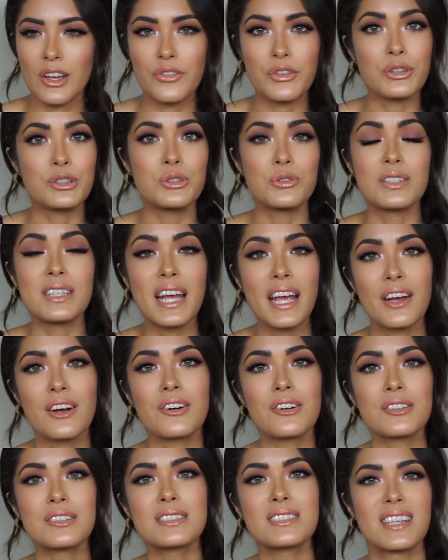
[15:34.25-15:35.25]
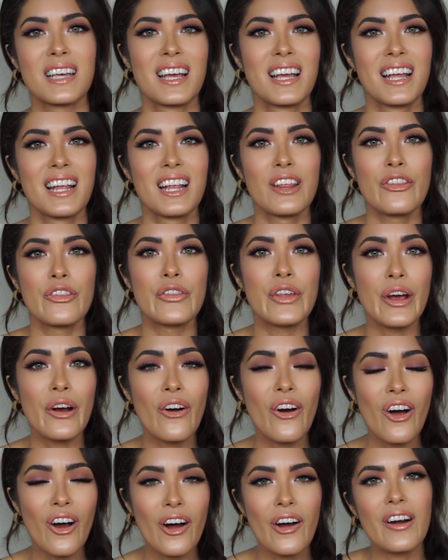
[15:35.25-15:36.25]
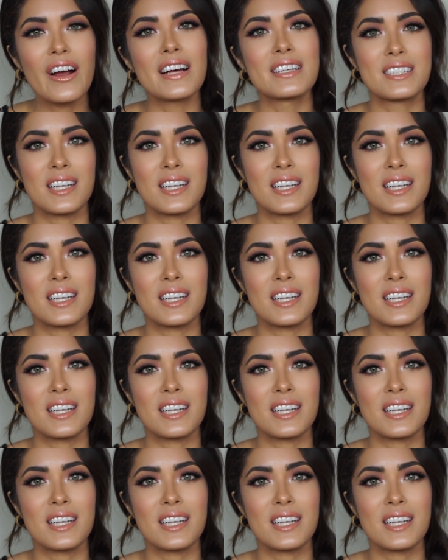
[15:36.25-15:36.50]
If you do nails, there are